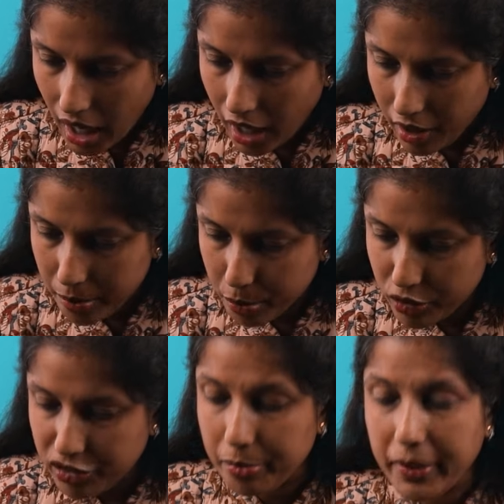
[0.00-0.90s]
our
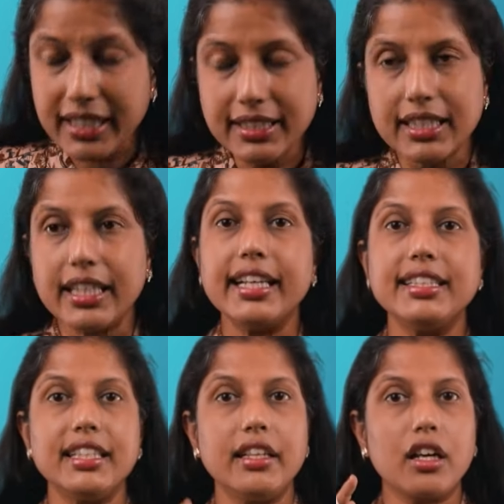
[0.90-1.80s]
movement
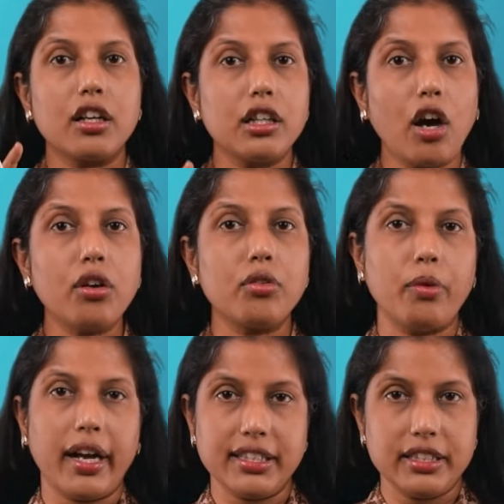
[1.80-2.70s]
is in a
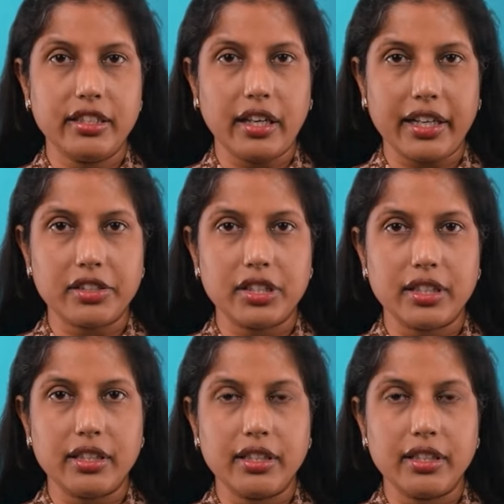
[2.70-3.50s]
clockwise direction,